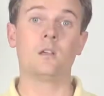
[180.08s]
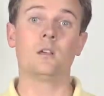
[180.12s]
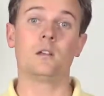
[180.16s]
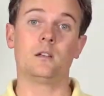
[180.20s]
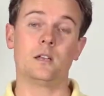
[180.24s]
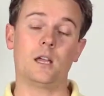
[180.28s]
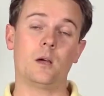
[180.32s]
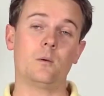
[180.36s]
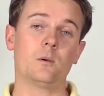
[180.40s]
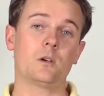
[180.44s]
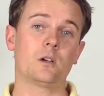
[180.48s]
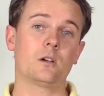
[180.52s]

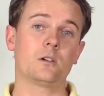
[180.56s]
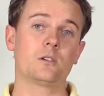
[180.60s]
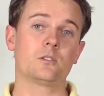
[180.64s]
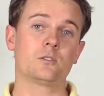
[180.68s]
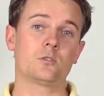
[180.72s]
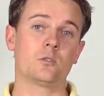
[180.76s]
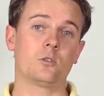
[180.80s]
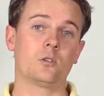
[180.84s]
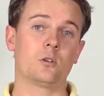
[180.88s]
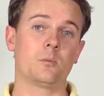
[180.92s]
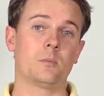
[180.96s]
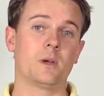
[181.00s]
Now we're going to
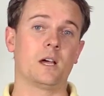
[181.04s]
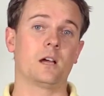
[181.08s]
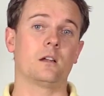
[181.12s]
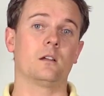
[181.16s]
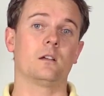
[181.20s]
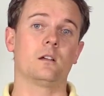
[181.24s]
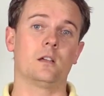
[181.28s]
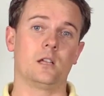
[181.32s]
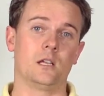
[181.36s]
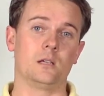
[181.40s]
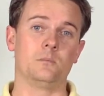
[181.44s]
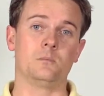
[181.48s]
talk
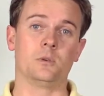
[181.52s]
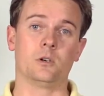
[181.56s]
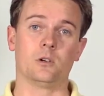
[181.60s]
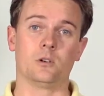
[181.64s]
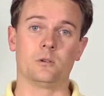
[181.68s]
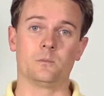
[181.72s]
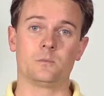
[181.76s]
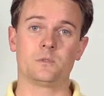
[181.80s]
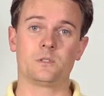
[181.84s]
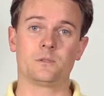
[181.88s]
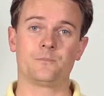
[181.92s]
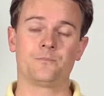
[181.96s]
about
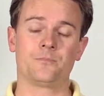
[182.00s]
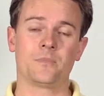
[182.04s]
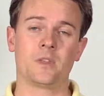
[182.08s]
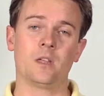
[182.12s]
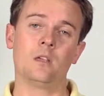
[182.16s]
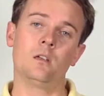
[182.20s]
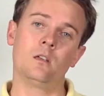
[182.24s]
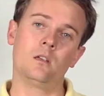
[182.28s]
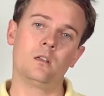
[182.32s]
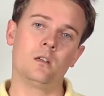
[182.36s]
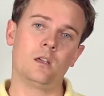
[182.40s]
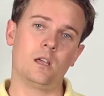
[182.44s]
EPIRBs.
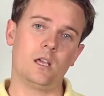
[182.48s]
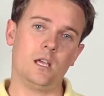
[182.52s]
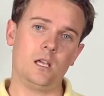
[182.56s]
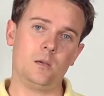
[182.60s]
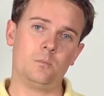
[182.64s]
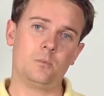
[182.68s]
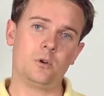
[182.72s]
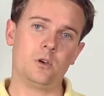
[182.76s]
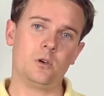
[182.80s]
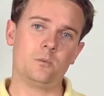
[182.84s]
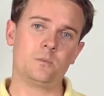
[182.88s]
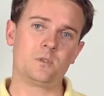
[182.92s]

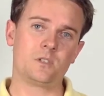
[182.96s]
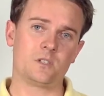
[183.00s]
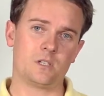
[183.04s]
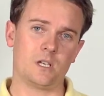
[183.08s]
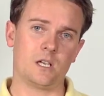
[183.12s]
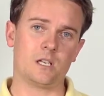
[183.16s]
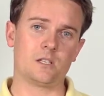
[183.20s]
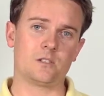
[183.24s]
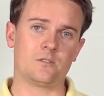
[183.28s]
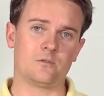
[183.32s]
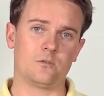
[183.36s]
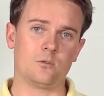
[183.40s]
EPIRB
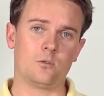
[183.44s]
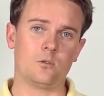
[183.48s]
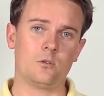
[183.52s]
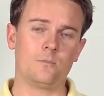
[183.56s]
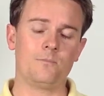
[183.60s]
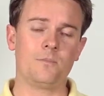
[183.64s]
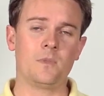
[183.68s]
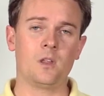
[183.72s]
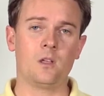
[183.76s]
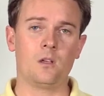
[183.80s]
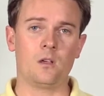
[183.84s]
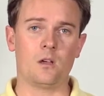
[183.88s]
stands
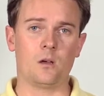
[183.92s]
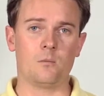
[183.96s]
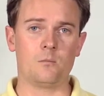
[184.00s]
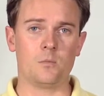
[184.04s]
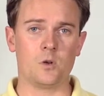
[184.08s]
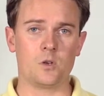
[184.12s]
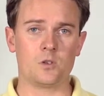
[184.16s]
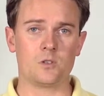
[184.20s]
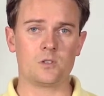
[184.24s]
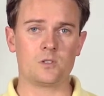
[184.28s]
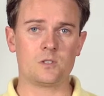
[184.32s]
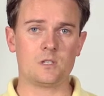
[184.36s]
for
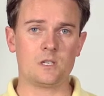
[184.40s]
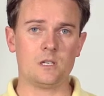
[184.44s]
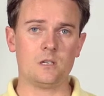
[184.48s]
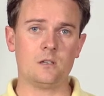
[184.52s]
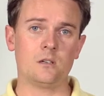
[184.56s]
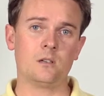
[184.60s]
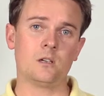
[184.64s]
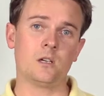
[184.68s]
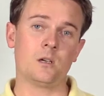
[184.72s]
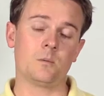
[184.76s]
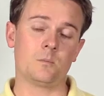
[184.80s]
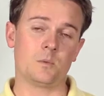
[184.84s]

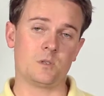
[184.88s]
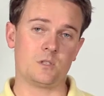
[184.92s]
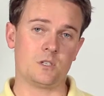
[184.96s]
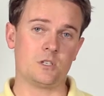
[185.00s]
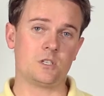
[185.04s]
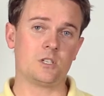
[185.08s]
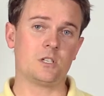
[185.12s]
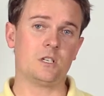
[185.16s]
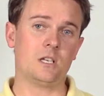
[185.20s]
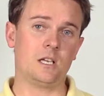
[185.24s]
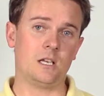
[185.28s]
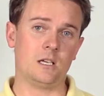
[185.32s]
Emergency
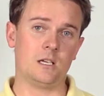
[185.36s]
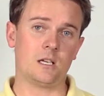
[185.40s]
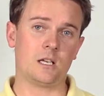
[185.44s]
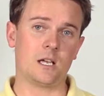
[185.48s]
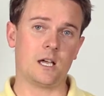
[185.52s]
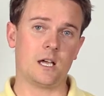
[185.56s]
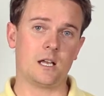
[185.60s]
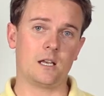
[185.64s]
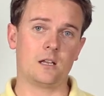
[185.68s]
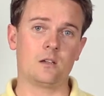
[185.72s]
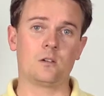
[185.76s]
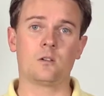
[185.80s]
Position
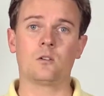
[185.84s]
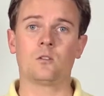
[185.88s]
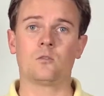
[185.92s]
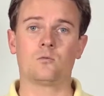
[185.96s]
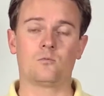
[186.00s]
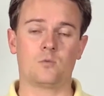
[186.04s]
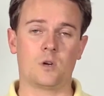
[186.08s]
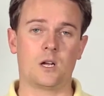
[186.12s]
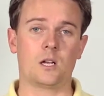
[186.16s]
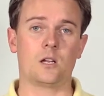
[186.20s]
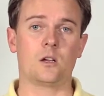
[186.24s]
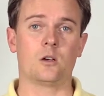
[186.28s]
Indicating
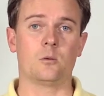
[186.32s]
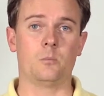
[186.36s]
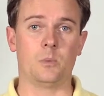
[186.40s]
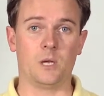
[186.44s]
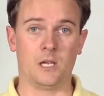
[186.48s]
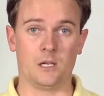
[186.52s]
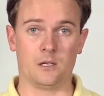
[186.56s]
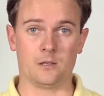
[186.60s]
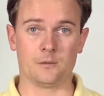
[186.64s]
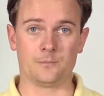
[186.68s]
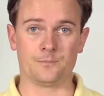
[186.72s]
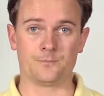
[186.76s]
Radio
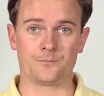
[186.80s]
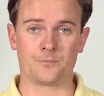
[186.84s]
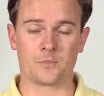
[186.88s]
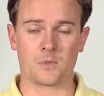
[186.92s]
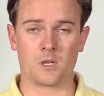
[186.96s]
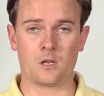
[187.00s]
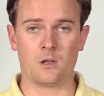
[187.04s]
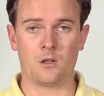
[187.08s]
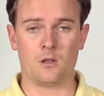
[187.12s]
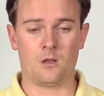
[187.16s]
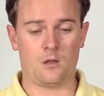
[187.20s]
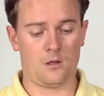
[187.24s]
Beacon.
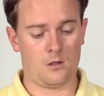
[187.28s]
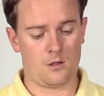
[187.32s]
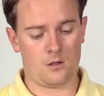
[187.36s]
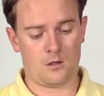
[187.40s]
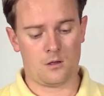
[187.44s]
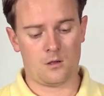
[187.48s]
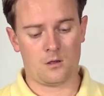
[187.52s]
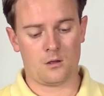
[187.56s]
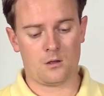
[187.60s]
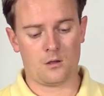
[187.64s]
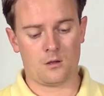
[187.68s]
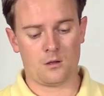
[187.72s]

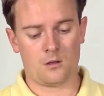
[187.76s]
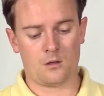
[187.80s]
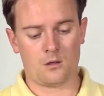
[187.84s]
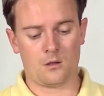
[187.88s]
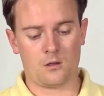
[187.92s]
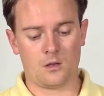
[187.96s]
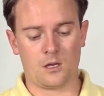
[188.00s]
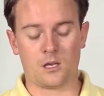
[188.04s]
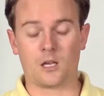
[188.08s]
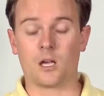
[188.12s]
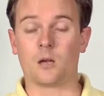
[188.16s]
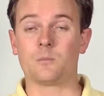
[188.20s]

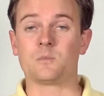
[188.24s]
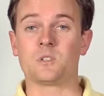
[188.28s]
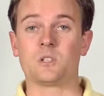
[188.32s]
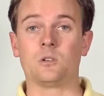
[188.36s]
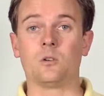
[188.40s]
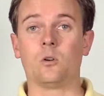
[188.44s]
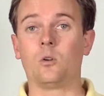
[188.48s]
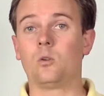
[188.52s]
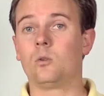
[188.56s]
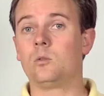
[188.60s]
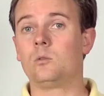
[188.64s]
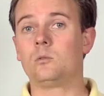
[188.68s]
It comes
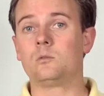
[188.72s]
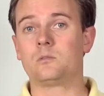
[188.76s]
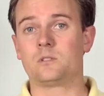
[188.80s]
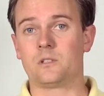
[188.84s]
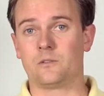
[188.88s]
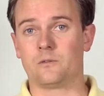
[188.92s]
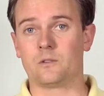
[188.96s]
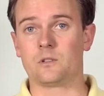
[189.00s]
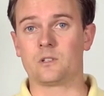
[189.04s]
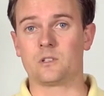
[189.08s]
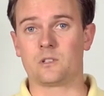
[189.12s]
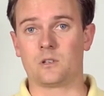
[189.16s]
in all
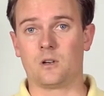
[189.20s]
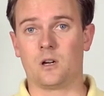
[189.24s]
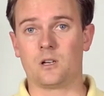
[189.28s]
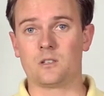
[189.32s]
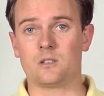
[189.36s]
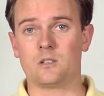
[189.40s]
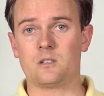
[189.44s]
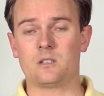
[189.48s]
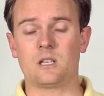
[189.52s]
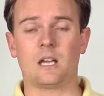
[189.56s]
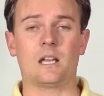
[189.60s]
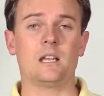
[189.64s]
different
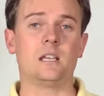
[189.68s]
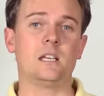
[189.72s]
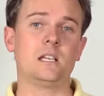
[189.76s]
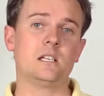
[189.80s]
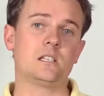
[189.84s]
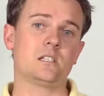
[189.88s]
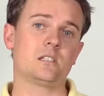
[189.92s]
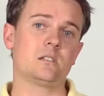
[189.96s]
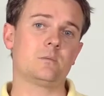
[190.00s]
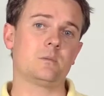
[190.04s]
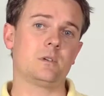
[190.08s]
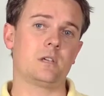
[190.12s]
sizes and
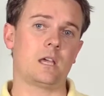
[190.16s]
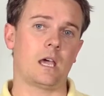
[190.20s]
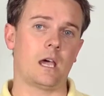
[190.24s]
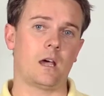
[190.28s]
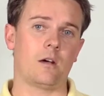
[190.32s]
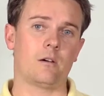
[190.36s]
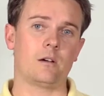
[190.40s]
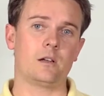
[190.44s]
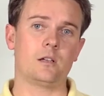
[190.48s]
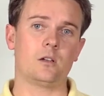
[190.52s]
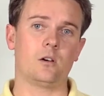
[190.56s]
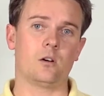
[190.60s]
needs to be
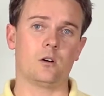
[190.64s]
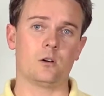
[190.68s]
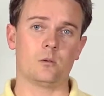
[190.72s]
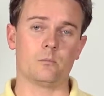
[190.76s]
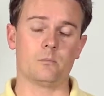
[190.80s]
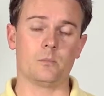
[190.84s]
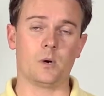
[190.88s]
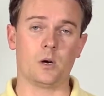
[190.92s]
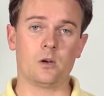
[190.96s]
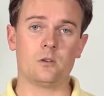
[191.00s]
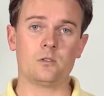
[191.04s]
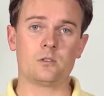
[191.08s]
carried
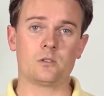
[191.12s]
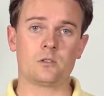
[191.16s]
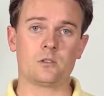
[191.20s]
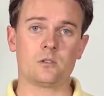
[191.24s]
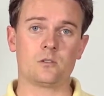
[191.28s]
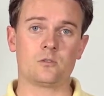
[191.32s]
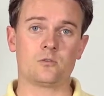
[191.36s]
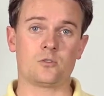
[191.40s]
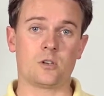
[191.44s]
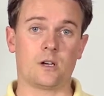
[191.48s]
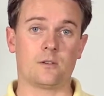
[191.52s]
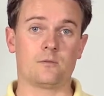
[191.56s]
on boats
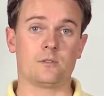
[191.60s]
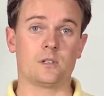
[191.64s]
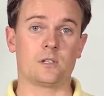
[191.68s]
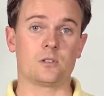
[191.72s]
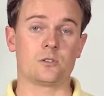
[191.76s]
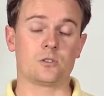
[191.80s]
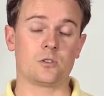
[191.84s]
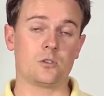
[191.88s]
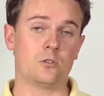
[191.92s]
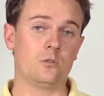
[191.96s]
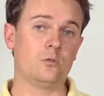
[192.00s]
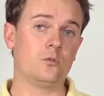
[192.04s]

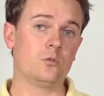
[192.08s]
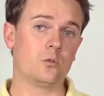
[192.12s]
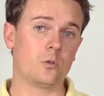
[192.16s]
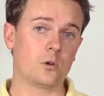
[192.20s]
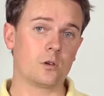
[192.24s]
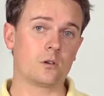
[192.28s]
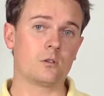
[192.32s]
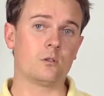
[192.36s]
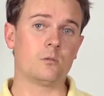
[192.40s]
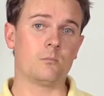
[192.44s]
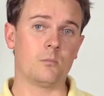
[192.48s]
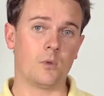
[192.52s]
traveling 2
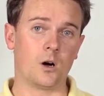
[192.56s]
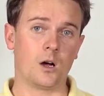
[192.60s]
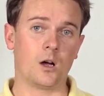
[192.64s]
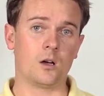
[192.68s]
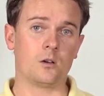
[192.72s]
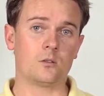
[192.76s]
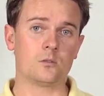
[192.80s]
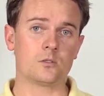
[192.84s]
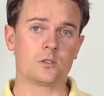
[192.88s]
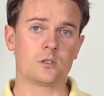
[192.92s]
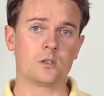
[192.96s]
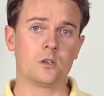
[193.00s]
nautical
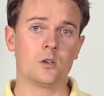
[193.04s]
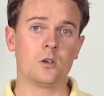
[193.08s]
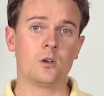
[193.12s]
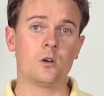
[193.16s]
miles